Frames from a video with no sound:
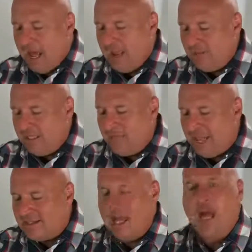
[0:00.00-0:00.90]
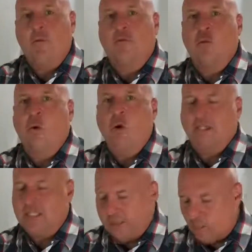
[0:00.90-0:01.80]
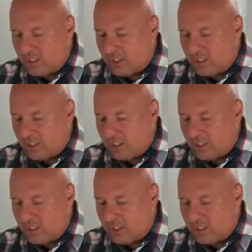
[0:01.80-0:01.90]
I believe that time of quarantine